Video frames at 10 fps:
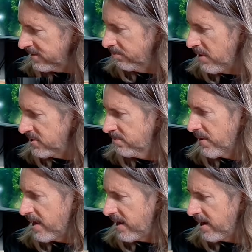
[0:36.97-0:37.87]
at Best
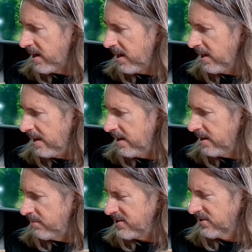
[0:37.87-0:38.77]
Buy, and
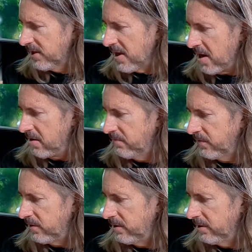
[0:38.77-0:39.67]
I basically got it
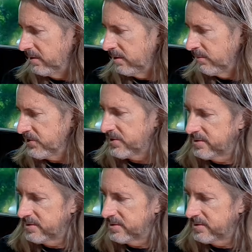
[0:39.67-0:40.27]
for almost